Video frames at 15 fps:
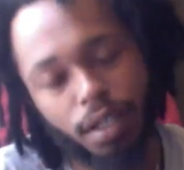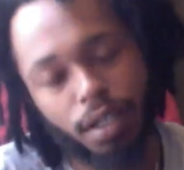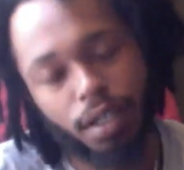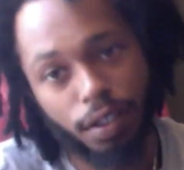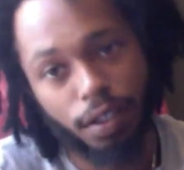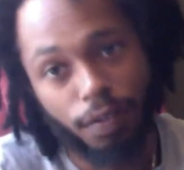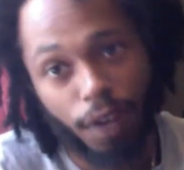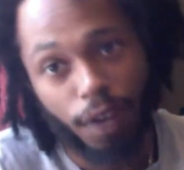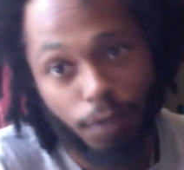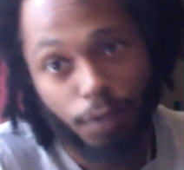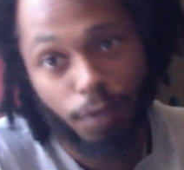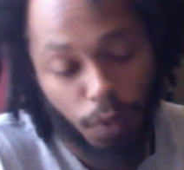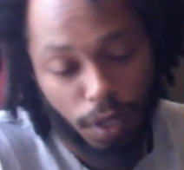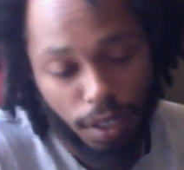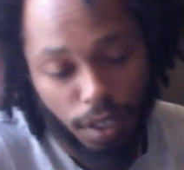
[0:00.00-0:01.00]
The Five of
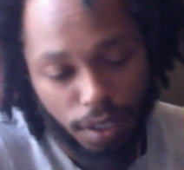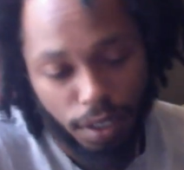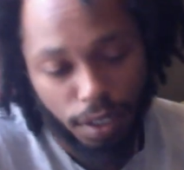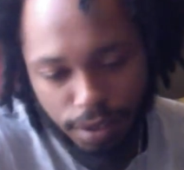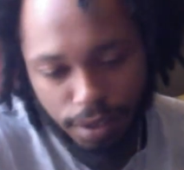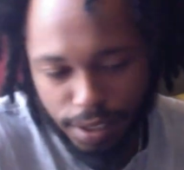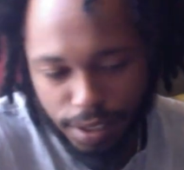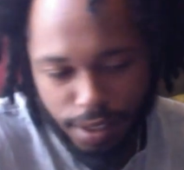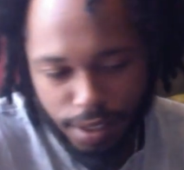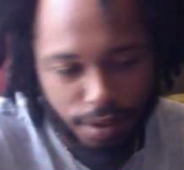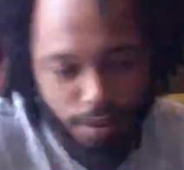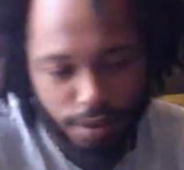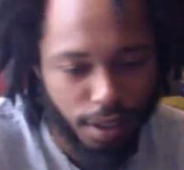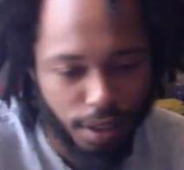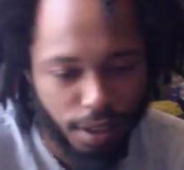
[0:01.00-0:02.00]
Wands. It's
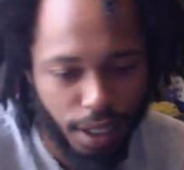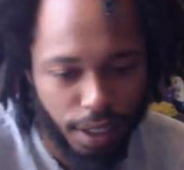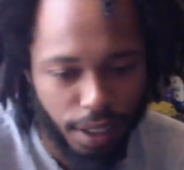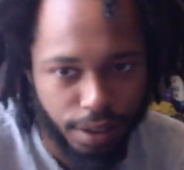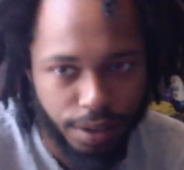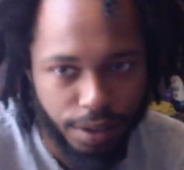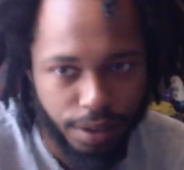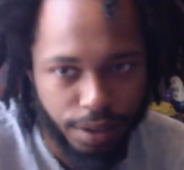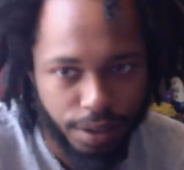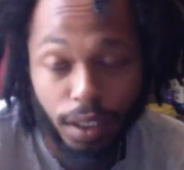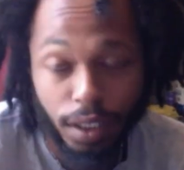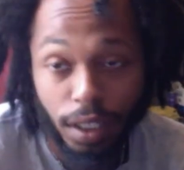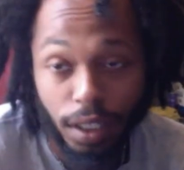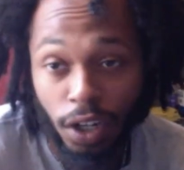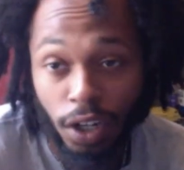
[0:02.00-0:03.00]
like,
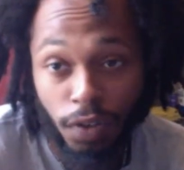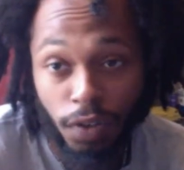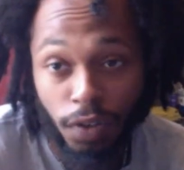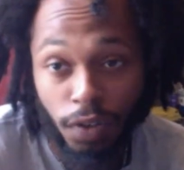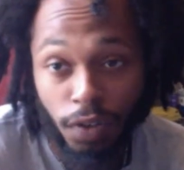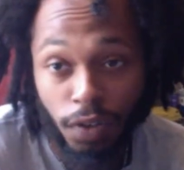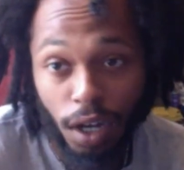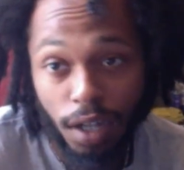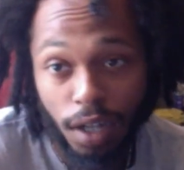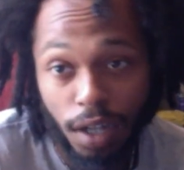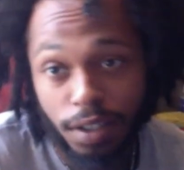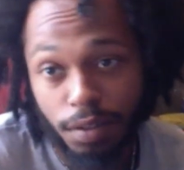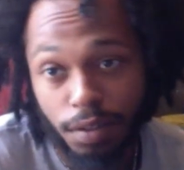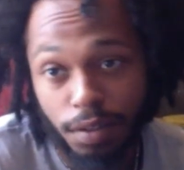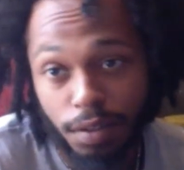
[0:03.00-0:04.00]
let go of your
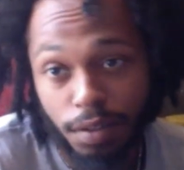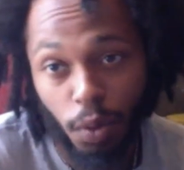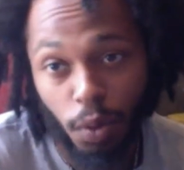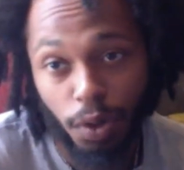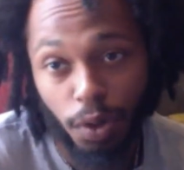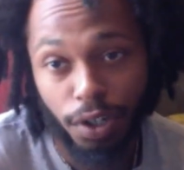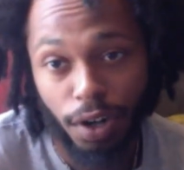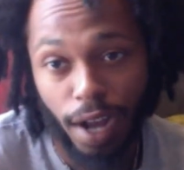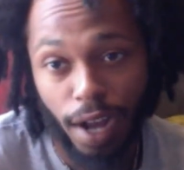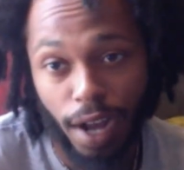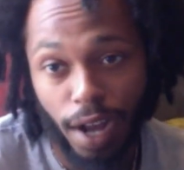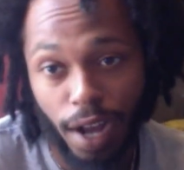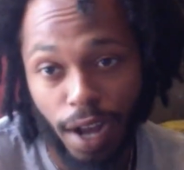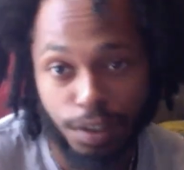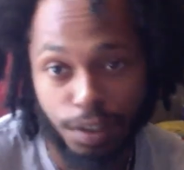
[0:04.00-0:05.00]
thoughts, be more in your
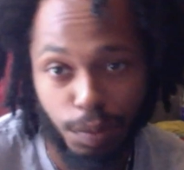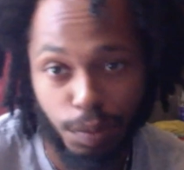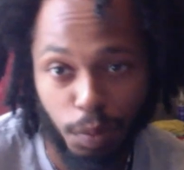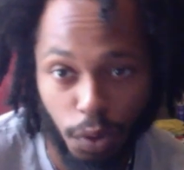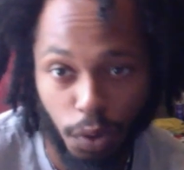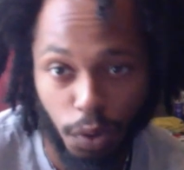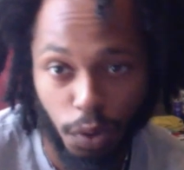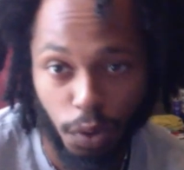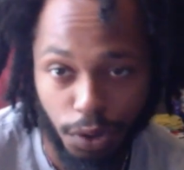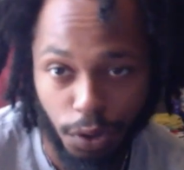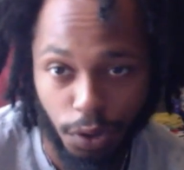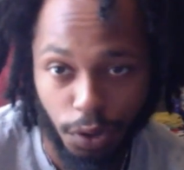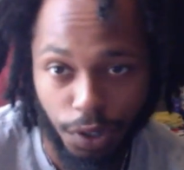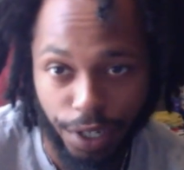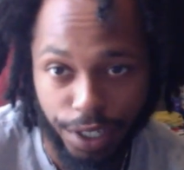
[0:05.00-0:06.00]
actions, be more in your
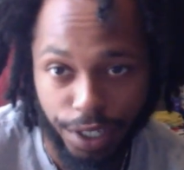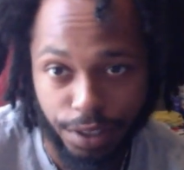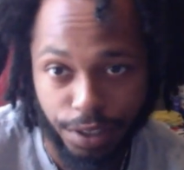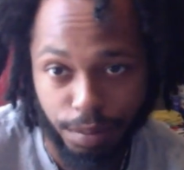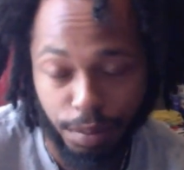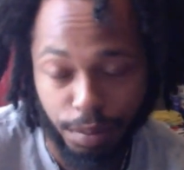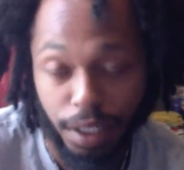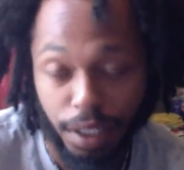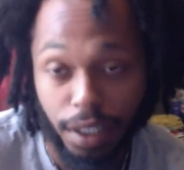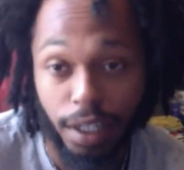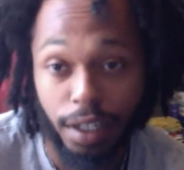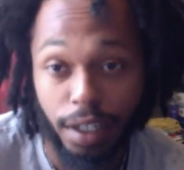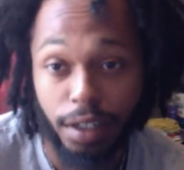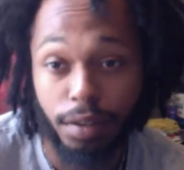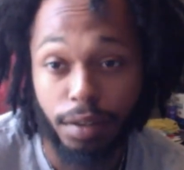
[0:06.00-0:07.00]
creation, be
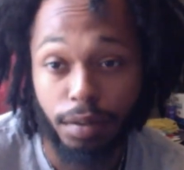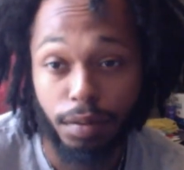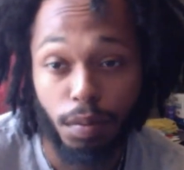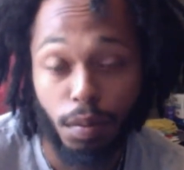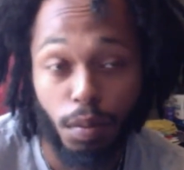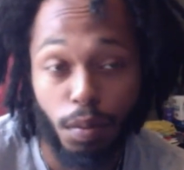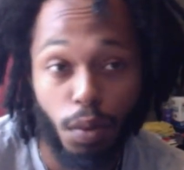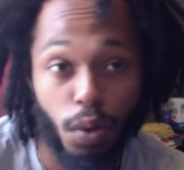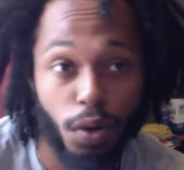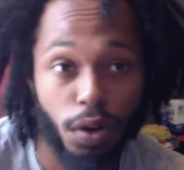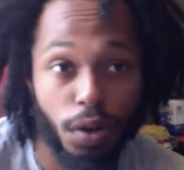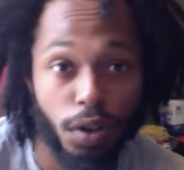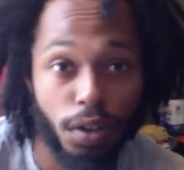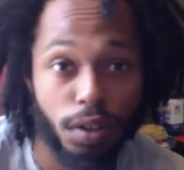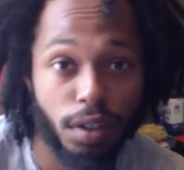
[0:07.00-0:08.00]
in more
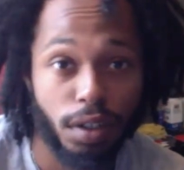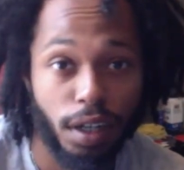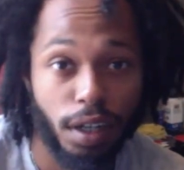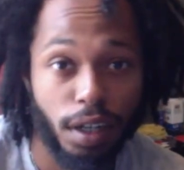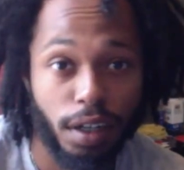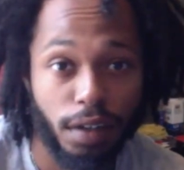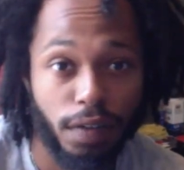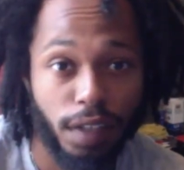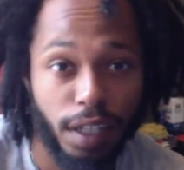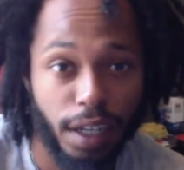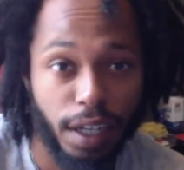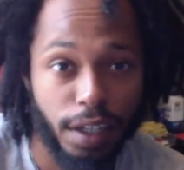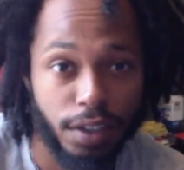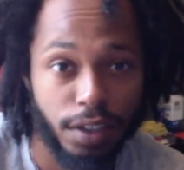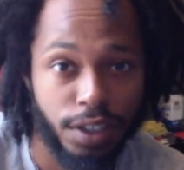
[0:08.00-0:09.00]
of the
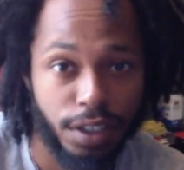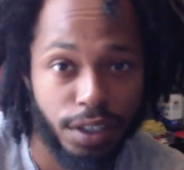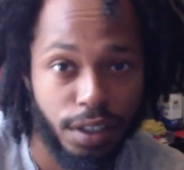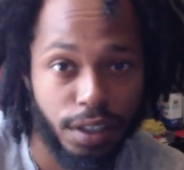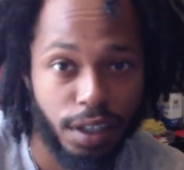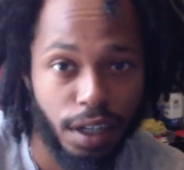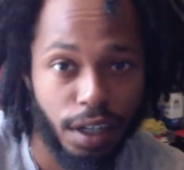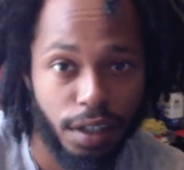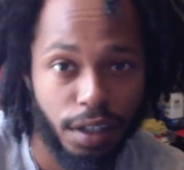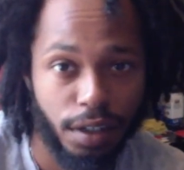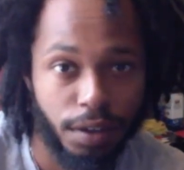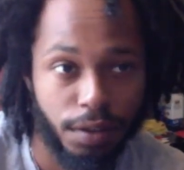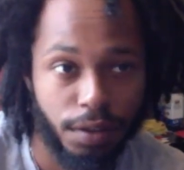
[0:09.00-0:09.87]
energy of